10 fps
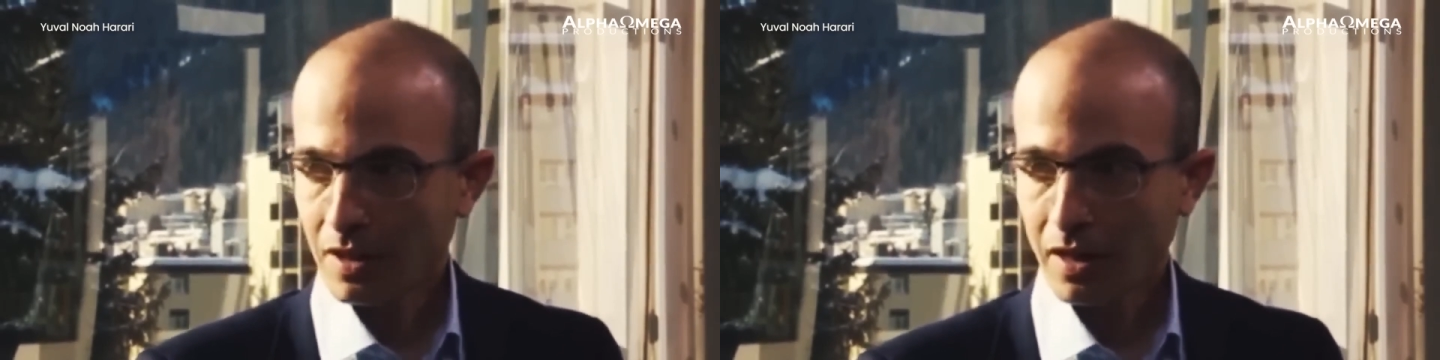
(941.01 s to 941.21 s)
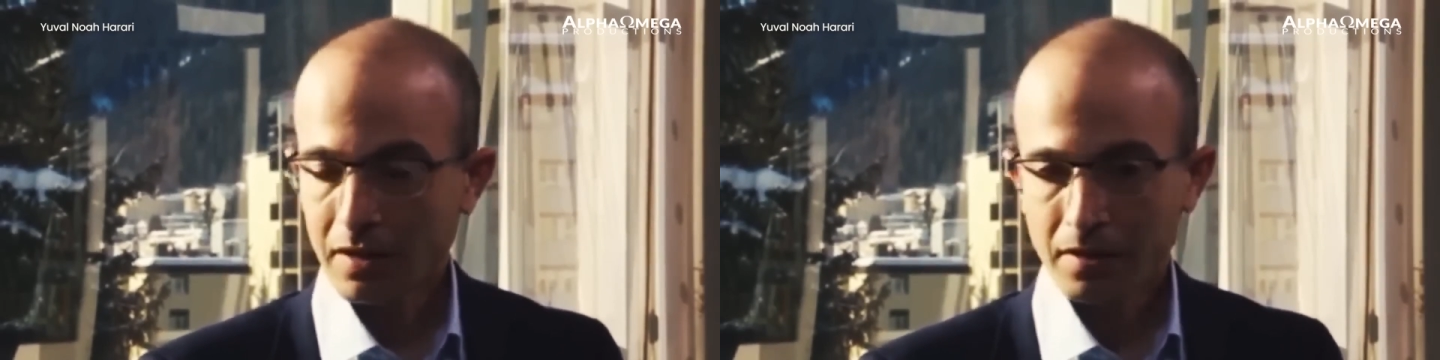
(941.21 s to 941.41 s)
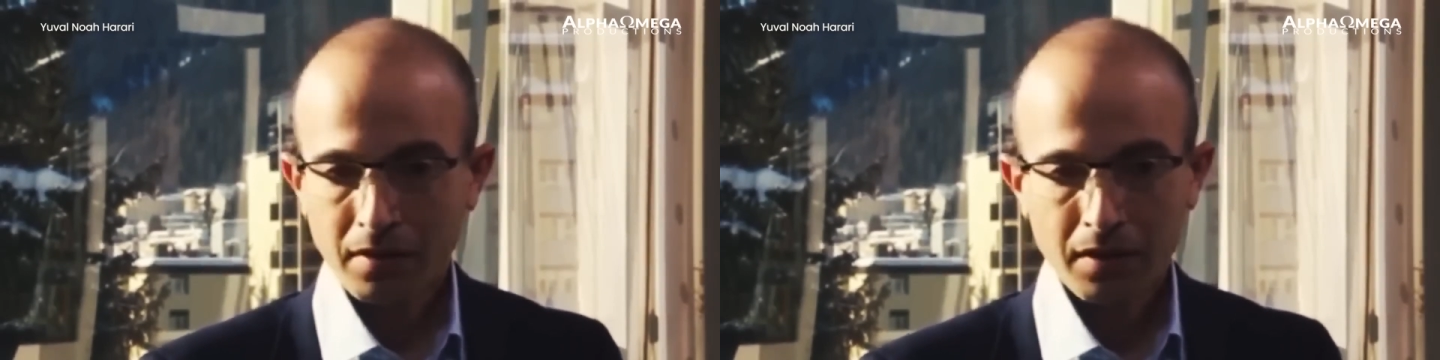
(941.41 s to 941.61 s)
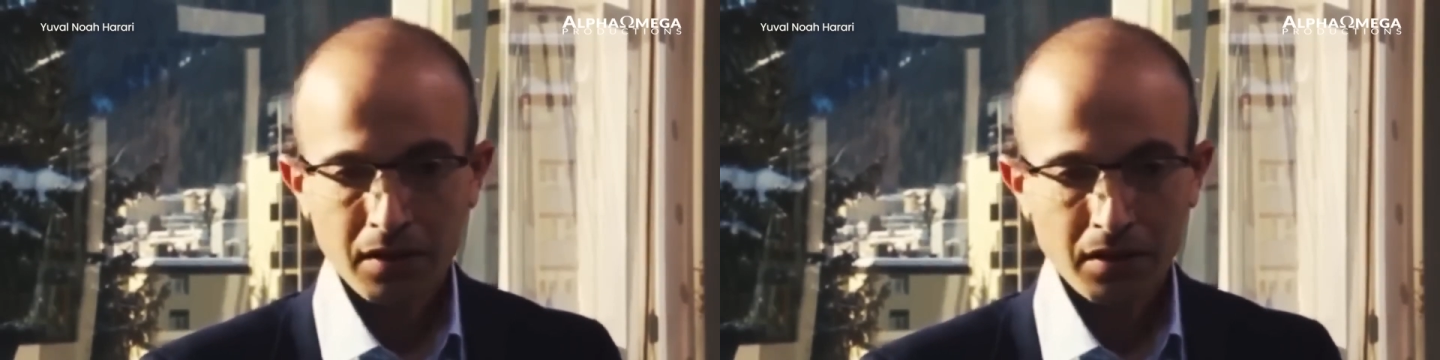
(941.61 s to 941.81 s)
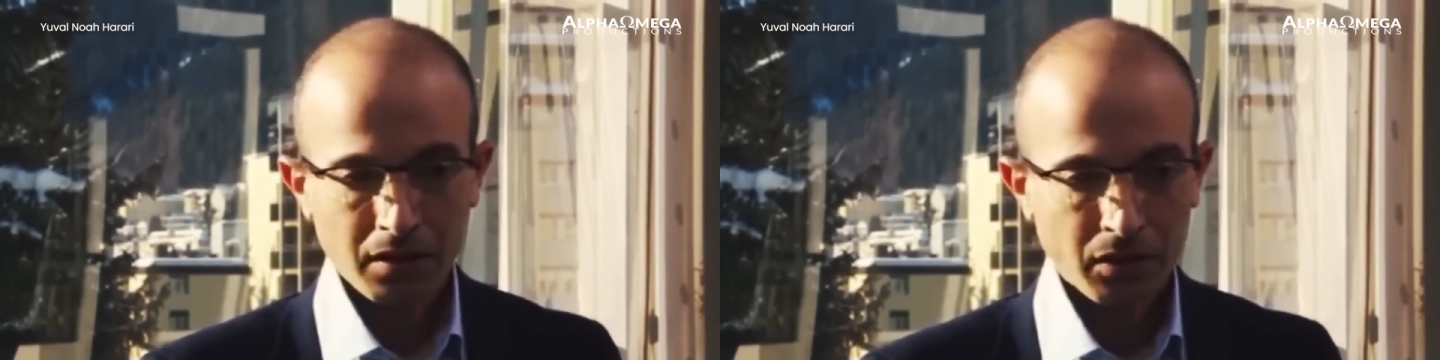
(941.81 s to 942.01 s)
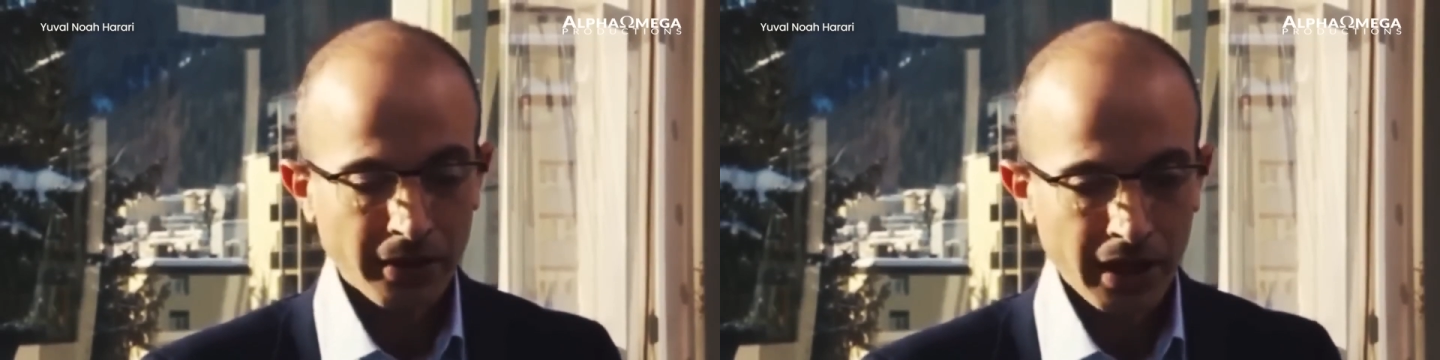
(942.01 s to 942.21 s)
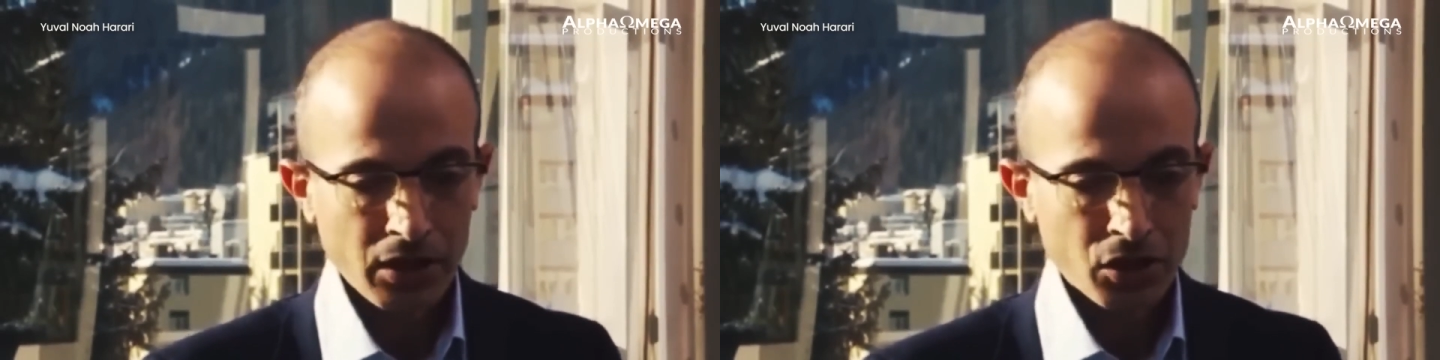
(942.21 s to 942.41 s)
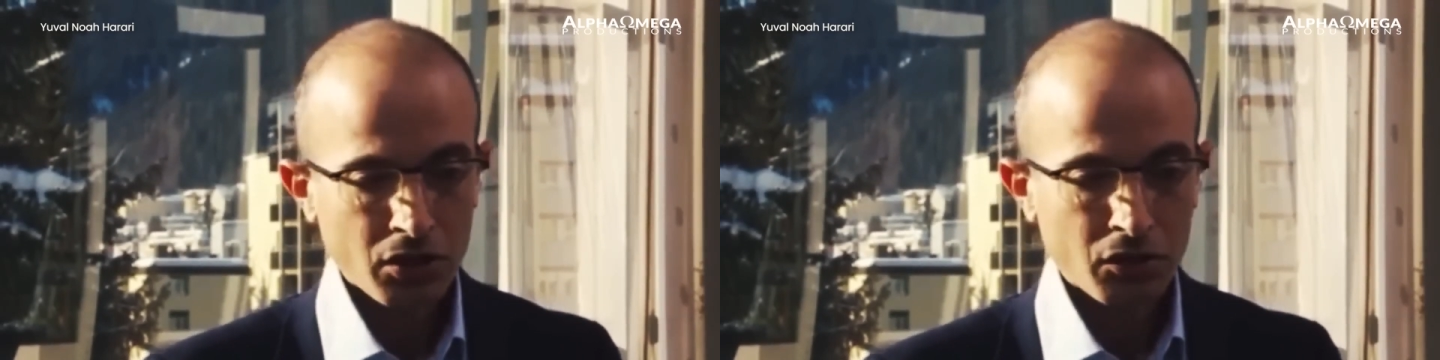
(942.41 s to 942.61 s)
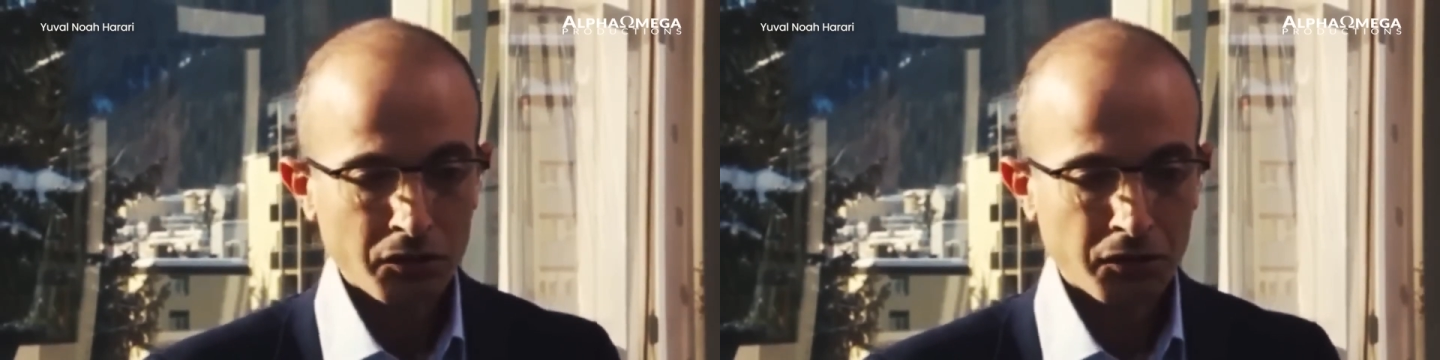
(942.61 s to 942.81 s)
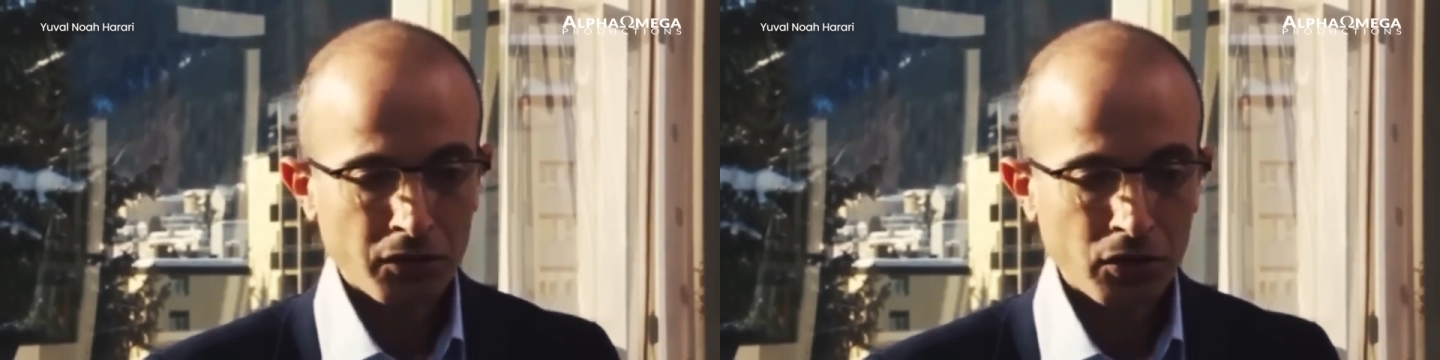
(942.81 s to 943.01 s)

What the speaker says: and the creation of